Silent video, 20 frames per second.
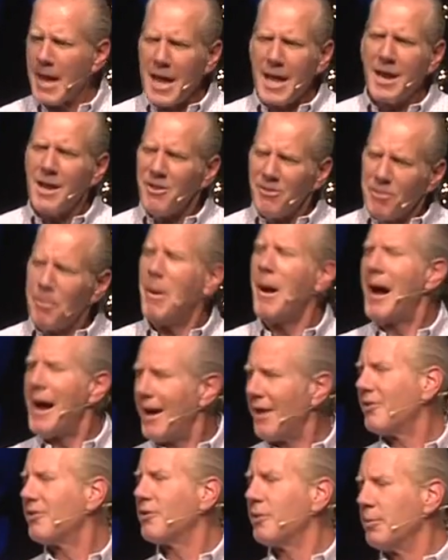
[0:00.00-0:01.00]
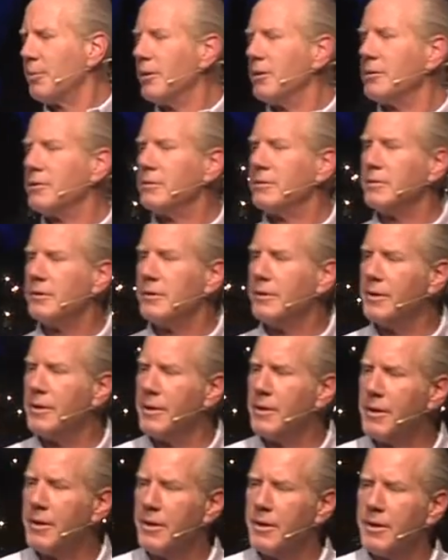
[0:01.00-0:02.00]
And it's possible
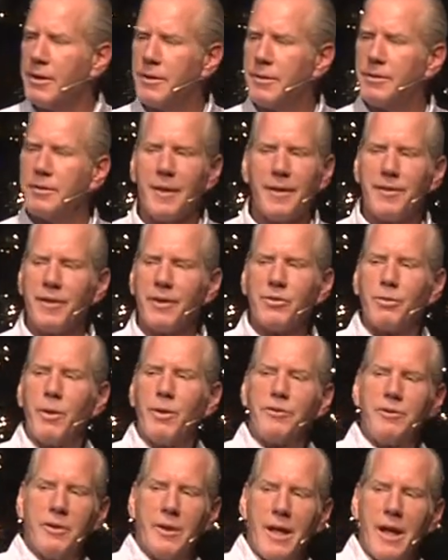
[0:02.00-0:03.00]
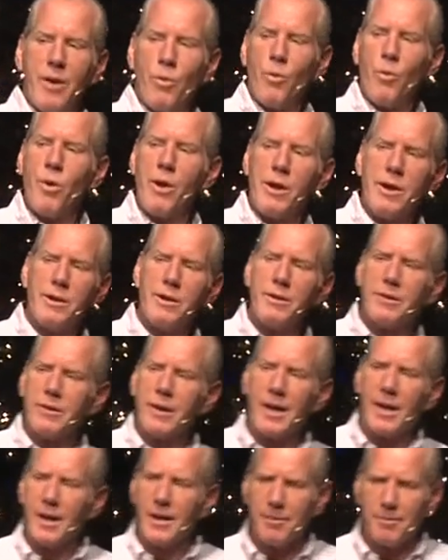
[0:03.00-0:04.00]
that this wasn't a one
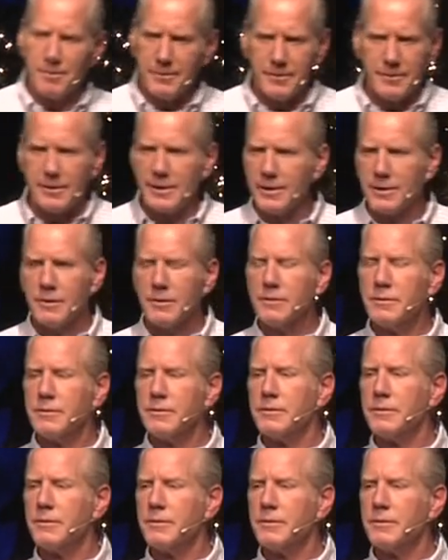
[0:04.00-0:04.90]
time deal.